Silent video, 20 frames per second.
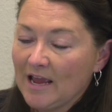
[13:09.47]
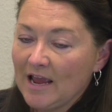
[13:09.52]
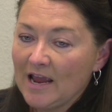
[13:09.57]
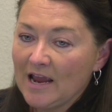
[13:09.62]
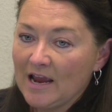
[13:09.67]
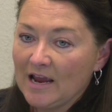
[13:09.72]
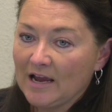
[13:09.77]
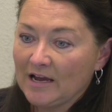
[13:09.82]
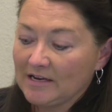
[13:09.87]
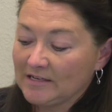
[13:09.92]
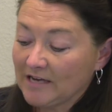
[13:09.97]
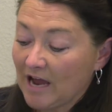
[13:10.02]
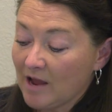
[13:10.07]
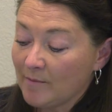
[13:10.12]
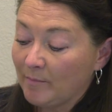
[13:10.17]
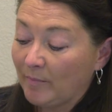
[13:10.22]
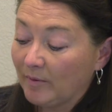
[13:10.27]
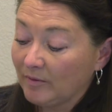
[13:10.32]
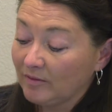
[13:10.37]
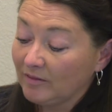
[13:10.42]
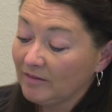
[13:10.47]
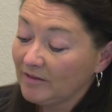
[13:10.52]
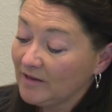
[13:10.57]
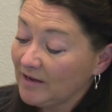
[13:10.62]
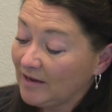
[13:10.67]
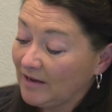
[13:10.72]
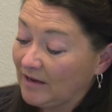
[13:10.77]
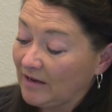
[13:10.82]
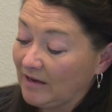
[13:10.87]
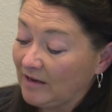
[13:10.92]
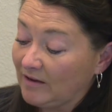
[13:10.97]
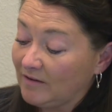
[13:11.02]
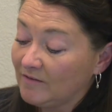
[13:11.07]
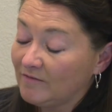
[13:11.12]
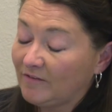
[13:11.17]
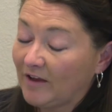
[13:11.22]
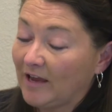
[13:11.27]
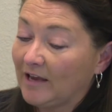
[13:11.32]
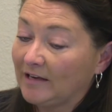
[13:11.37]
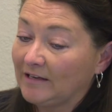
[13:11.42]
And I
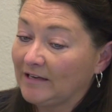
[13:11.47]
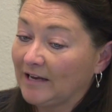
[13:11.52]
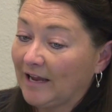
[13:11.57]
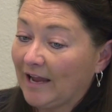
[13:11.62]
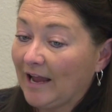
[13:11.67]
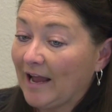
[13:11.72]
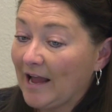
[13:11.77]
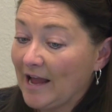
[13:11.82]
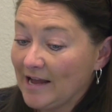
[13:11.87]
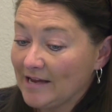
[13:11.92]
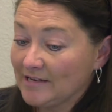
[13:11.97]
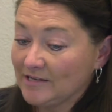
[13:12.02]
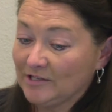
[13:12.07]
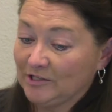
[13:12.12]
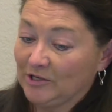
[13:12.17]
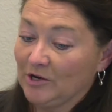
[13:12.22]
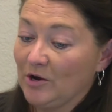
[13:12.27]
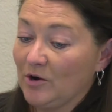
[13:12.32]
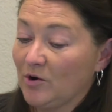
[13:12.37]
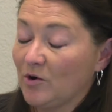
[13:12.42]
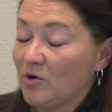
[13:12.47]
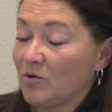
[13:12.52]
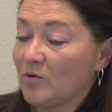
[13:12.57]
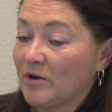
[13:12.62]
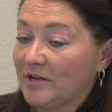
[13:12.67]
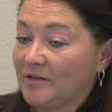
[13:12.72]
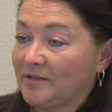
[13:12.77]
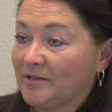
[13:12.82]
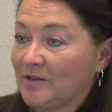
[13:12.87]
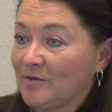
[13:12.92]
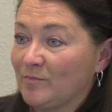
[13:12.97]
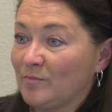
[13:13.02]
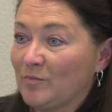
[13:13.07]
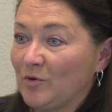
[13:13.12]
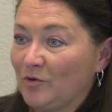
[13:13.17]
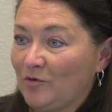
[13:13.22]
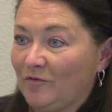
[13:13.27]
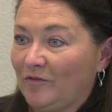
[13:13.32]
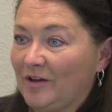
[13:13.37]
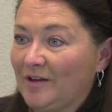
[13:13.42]
believe Encanto is the
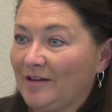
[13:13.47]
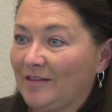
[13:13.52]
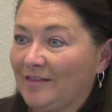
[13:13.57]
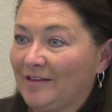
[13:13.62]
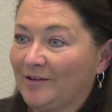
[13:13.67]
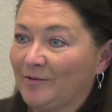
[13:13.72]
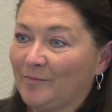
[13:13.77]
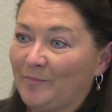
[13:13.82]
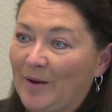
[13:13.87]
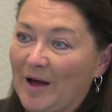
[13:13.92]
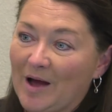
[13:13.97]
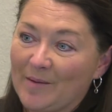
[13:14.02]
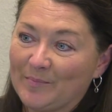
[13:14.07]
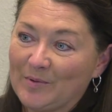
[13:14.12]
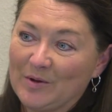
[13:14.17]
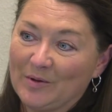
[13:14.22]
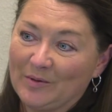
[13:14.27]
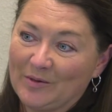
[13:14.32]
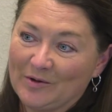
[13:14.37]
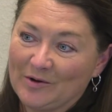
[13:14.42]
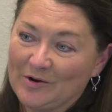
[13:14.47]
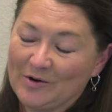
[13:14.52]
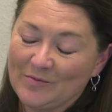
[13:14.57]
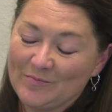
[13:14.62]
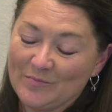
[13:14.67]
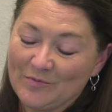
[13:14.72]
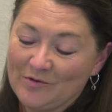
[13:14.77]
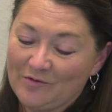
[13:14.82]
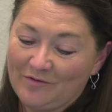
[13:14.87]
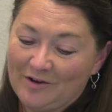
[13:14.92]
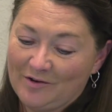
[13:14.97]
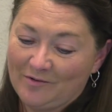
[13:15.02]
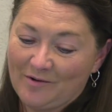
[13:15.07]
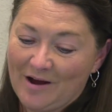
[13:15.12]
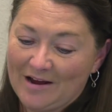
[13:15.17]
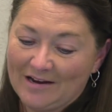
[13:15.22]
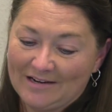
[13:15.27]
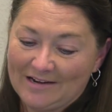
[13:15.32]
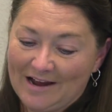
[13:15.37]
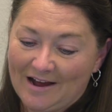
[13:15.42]
movie, the popular movie
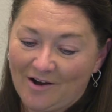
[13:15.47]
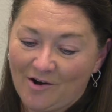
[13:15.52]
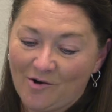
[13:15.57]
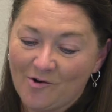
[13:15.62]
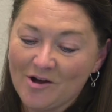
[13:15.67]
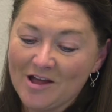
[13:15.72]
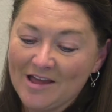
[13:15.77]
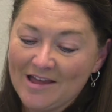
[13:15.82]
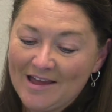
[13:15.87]
right now.